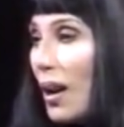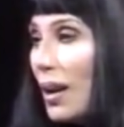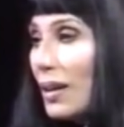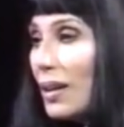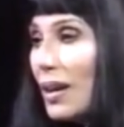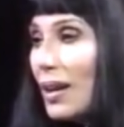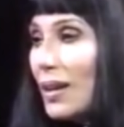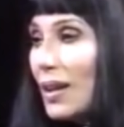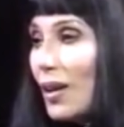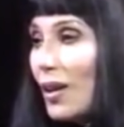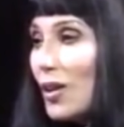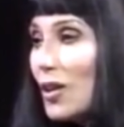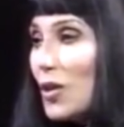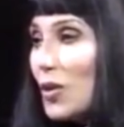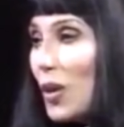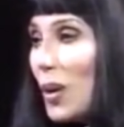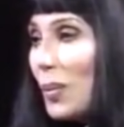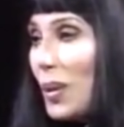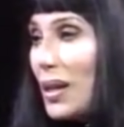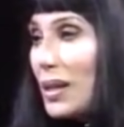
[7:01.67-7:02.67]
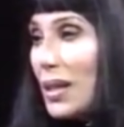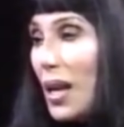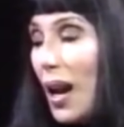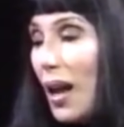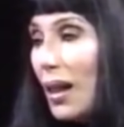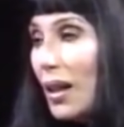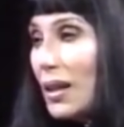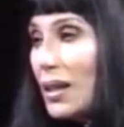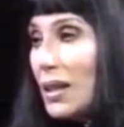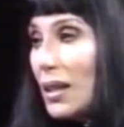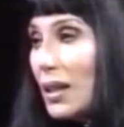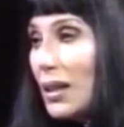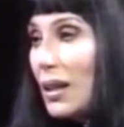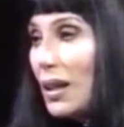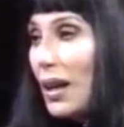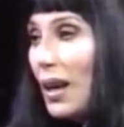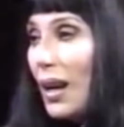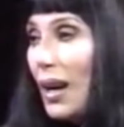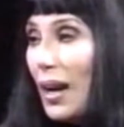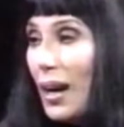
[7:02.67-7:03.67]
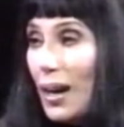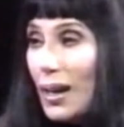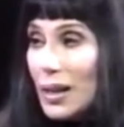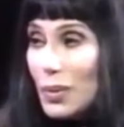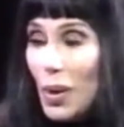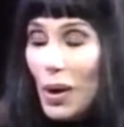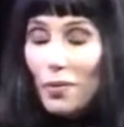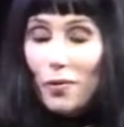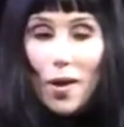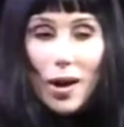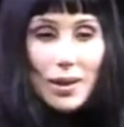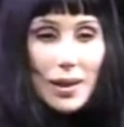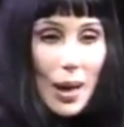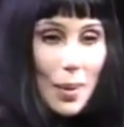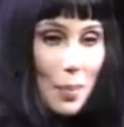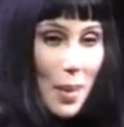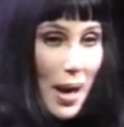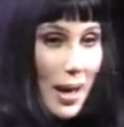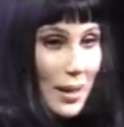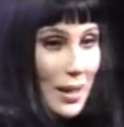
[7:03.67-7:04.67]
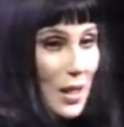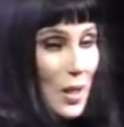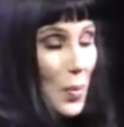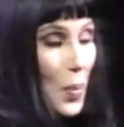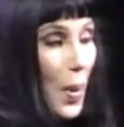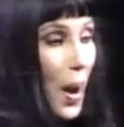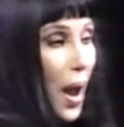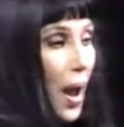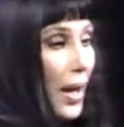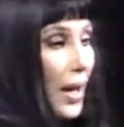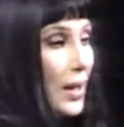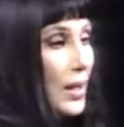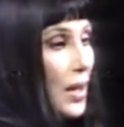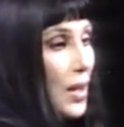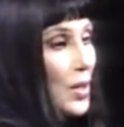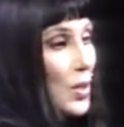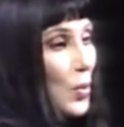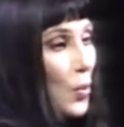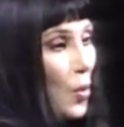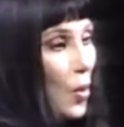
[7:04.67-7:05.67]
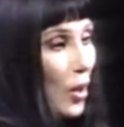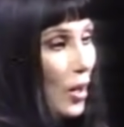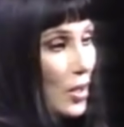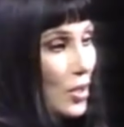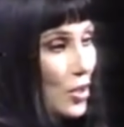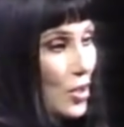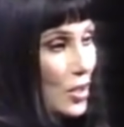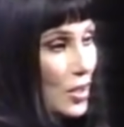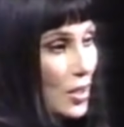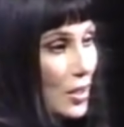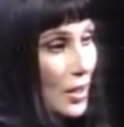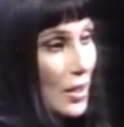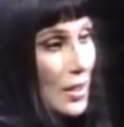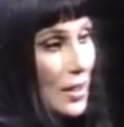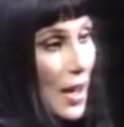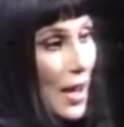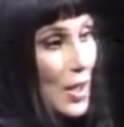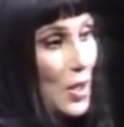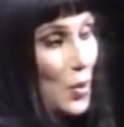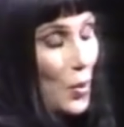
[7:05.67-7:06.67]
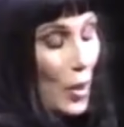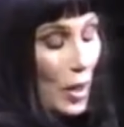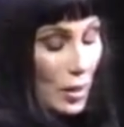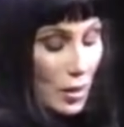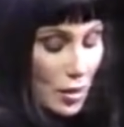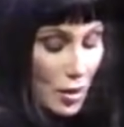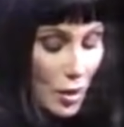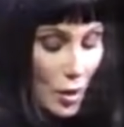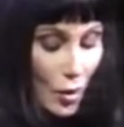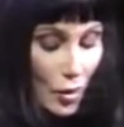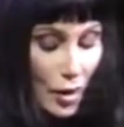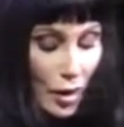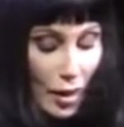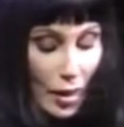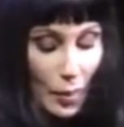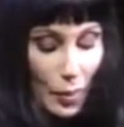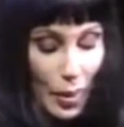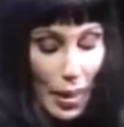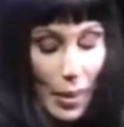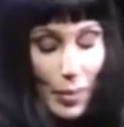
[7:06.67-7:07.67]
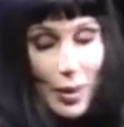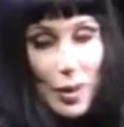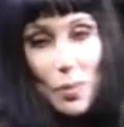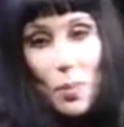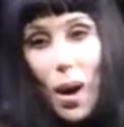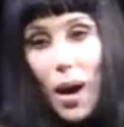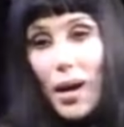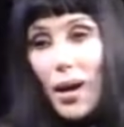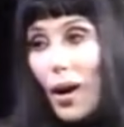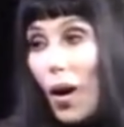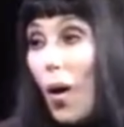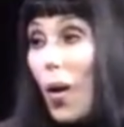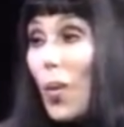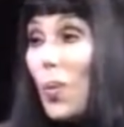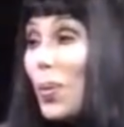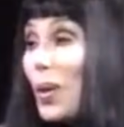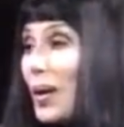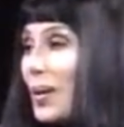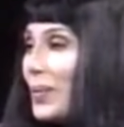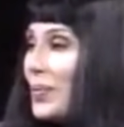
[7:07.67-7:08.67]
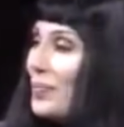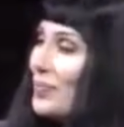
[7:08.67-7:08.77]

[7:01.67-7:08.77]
I think they're extremely talented. As a matter of fact, they made this bag. It doesn't work. It's just an accessory, and soon they're going to be able to make it open.